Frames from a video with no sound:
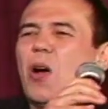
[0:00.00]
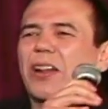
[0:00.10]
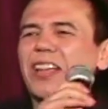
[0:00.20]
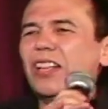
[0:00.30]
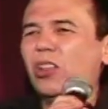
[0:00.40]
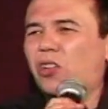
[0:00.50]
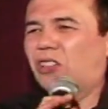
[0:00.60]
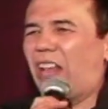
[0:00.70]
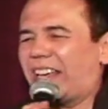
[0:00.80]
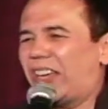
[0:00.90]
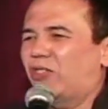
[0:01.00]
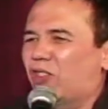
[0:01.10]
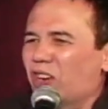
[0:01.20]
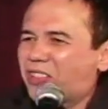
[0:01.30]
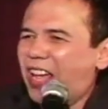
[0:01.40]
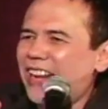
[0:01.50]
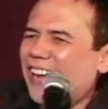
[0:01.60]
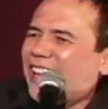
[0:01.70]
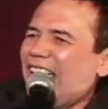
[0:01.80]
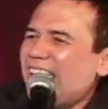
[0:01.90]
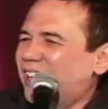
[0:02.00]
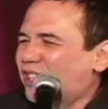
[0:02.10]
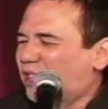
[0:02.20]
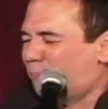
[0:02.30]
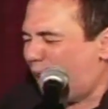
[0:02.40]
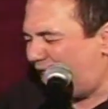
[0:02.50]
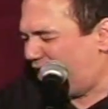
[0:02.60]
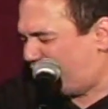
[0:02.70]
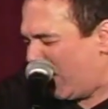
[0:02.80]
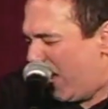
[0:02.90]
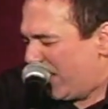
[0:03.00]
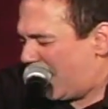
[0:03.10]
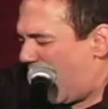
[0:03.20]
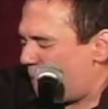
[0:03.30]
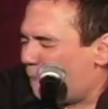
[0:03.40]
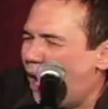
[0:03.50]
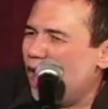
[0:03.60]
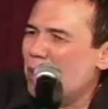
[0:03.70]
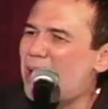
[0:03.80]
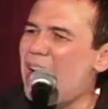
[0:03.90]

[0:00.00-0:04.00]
And he looks like he just ate a can of spinach type arm.